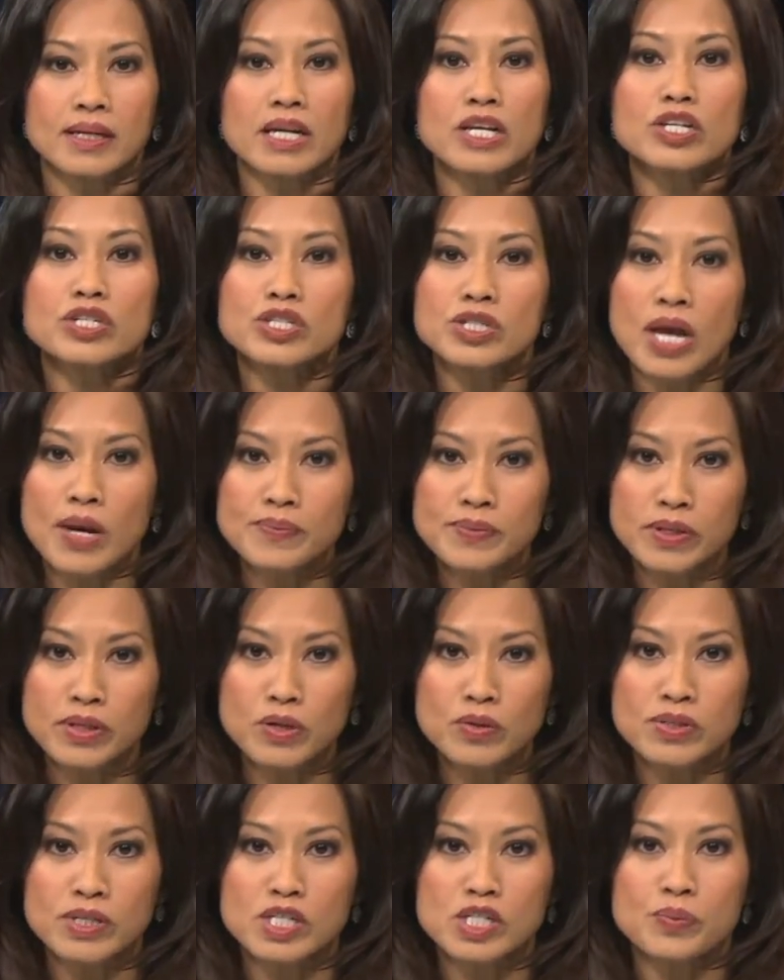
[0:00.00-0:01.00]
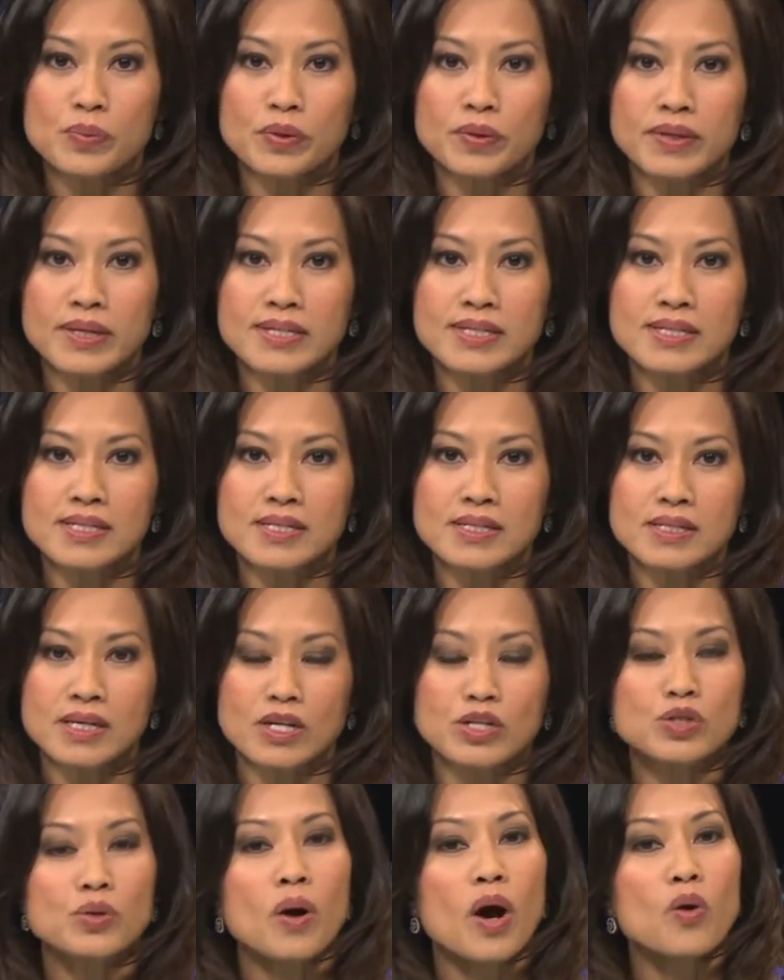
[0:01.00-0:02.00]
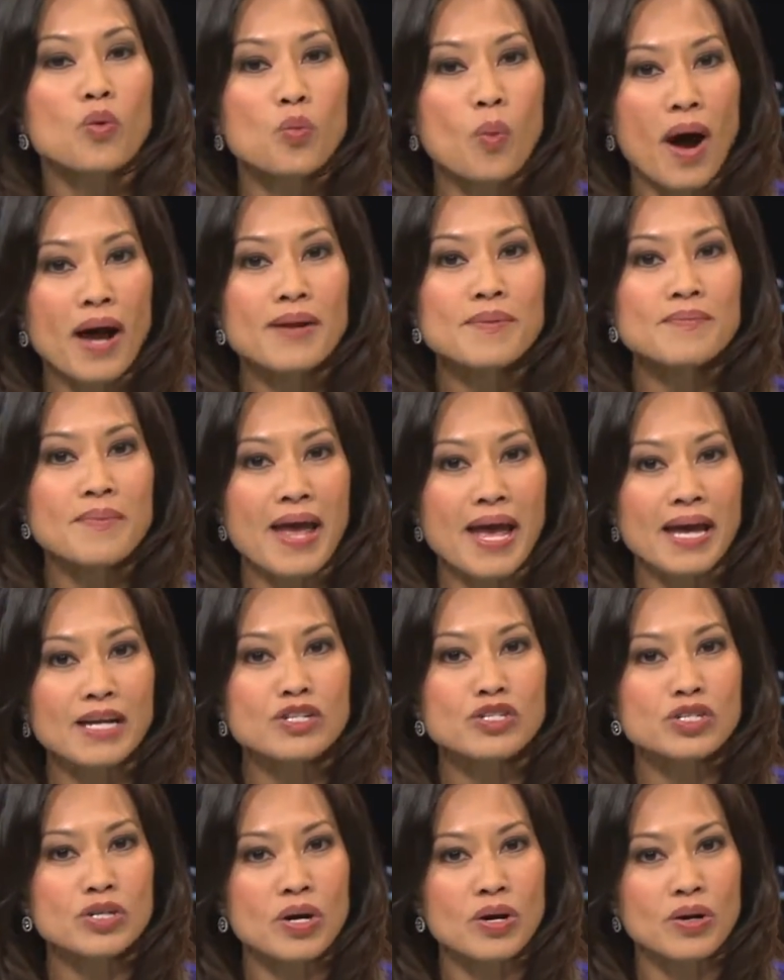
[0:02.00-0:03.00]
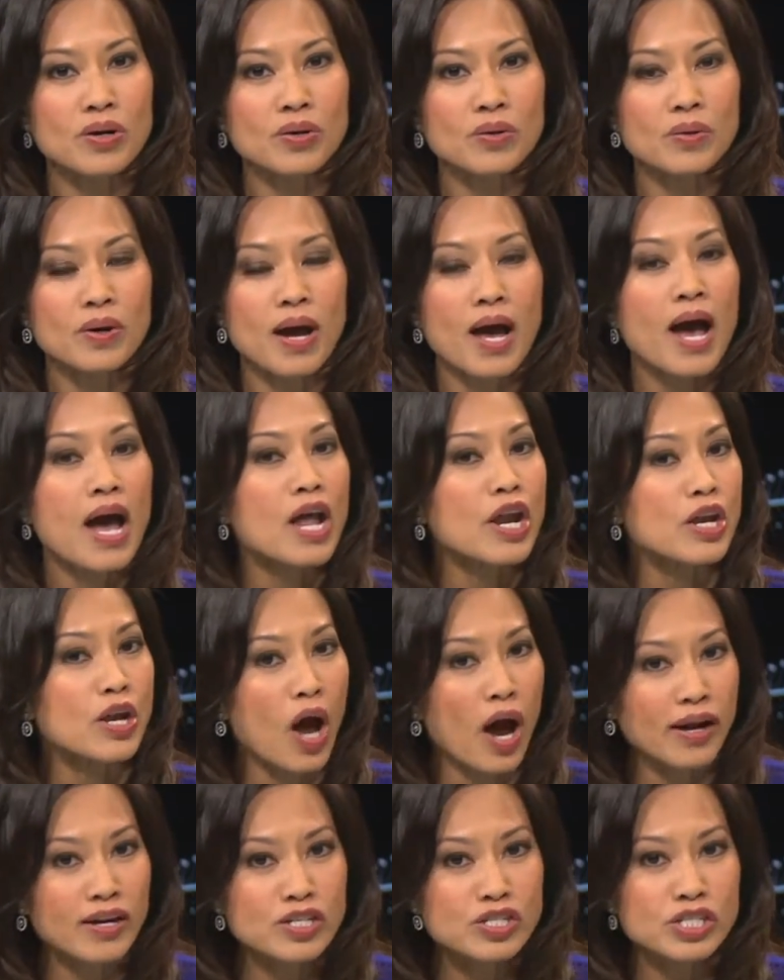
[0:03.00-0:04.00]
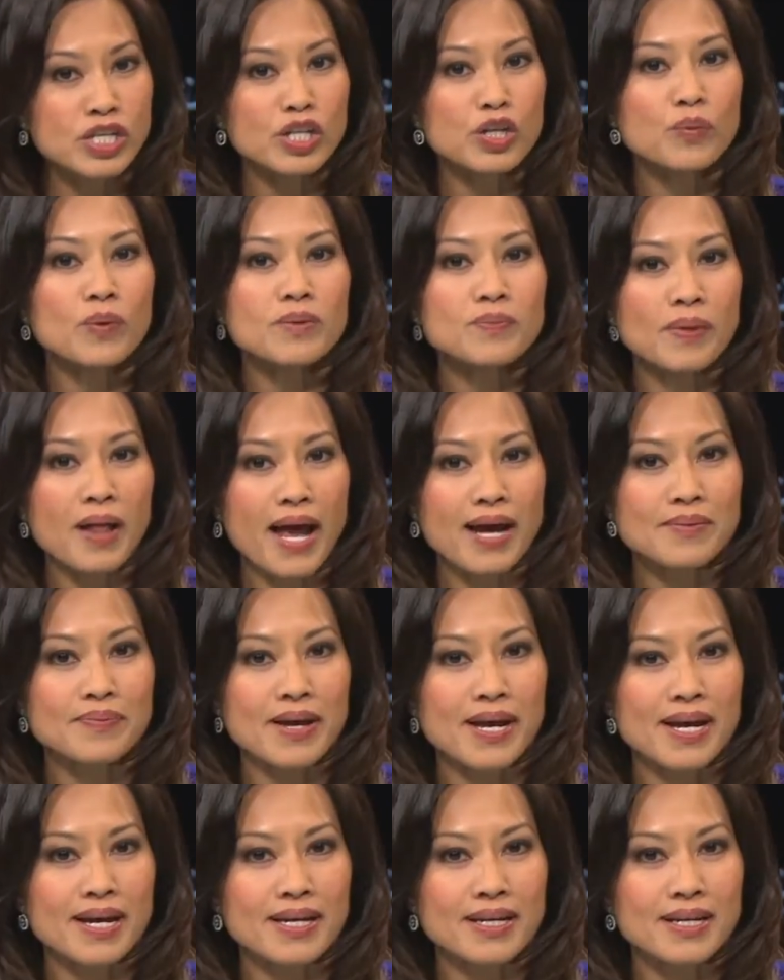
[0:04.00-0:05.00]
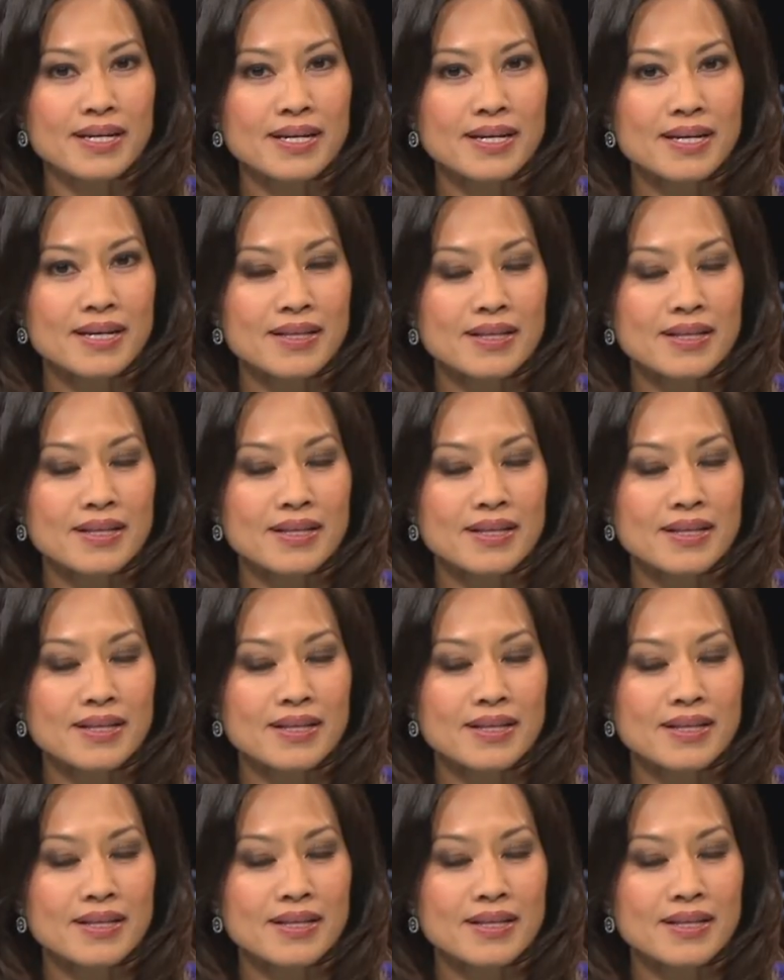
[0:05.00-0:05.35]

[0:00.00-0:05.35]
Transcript: He shaped those experiences into a one man show, not a genuine black man.